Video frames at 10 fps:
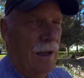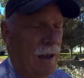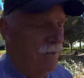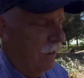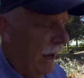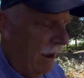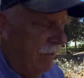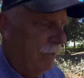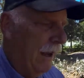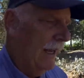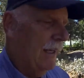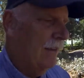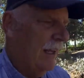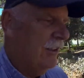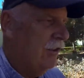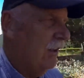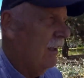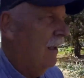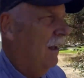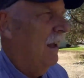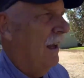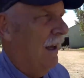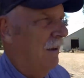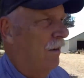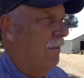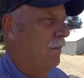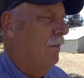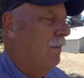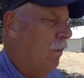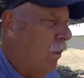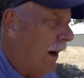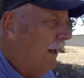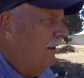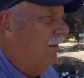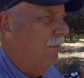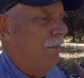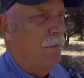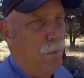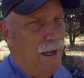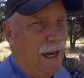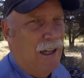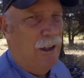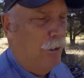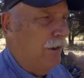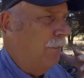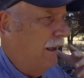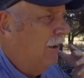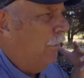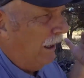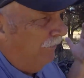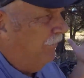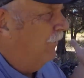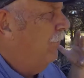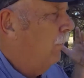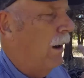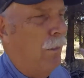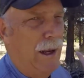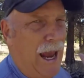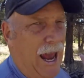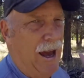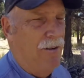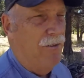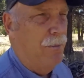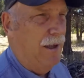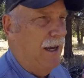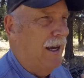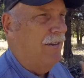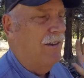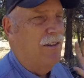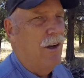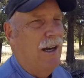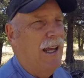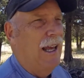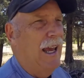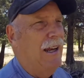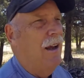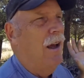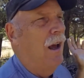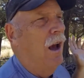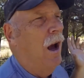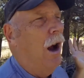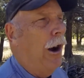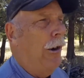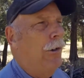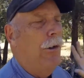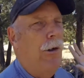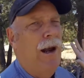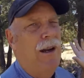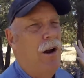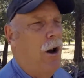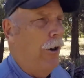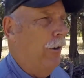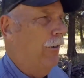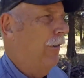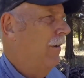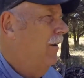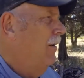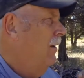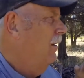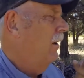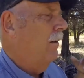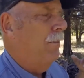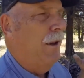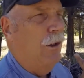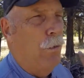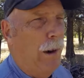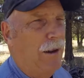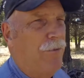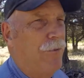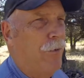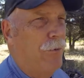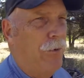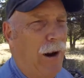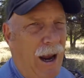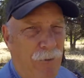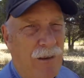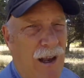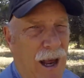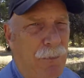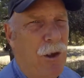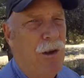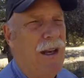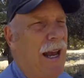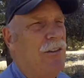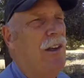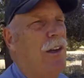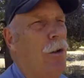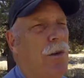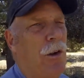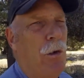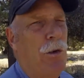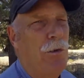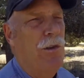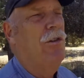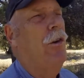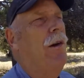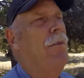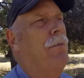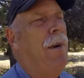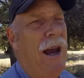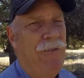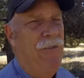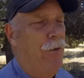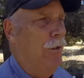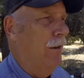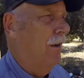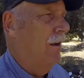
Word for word: if you haven't paid attention, one is we got to learn to be grateful for what we have, because it's going to get harder and harder. Be grateful for every time you can actually go to the grocery store and buy food.